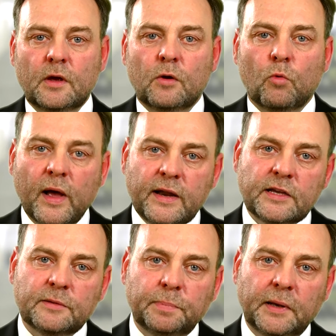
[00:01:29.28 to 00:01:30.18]
When a
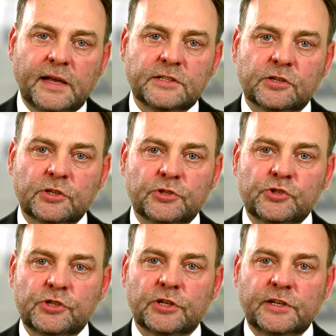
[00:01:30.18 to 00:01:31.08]
complaint or
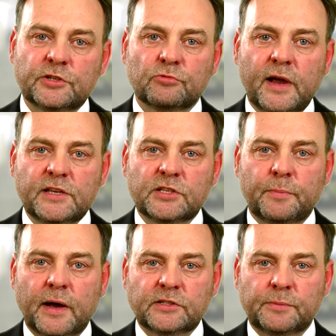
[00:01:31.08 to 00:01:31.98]
concern is raised
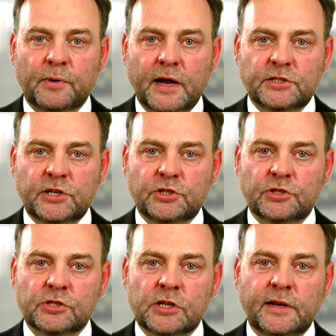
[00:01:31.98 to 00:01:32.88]
about a
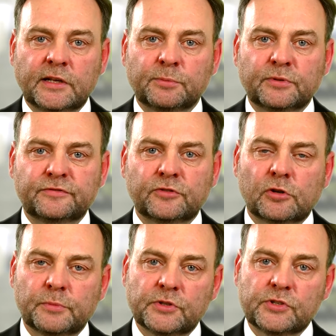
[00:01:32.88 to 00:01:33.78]
practitioner's clinical
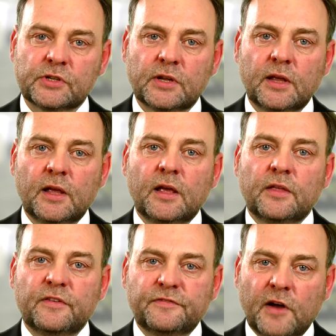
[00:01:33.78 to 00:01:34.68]
performance,
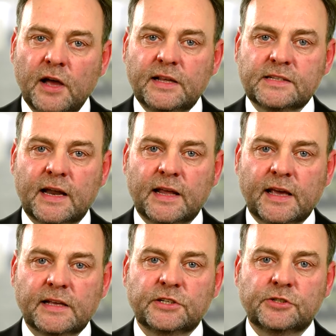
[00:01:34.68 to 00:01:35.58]
the file is
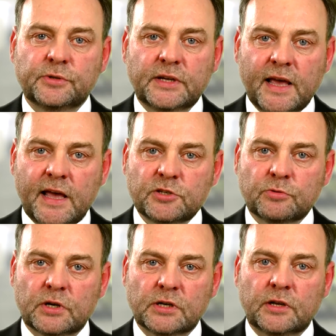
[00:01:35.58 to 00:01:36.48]
allocated to a
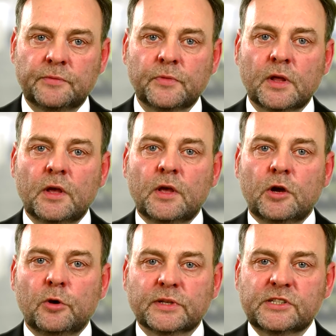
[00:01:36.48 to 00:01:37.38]
caseworker
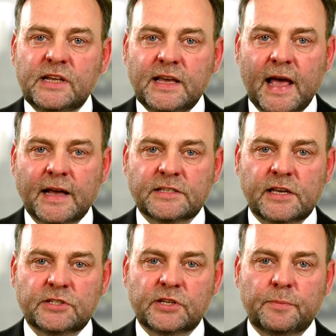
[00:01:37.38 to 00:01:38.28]
who will seek
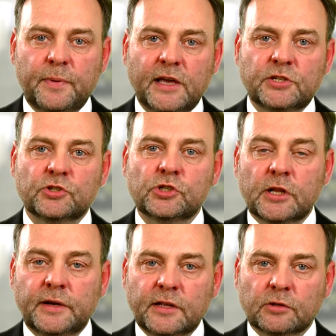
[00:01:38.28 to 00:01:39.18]
access to the patient's
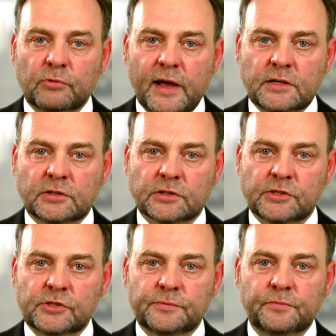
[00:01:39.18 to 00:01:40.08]
clinical
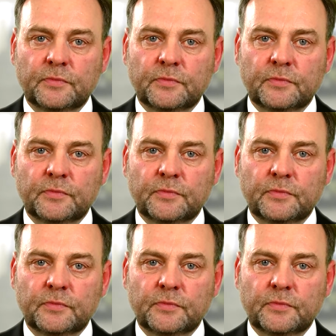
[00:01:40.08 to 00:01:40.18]
records.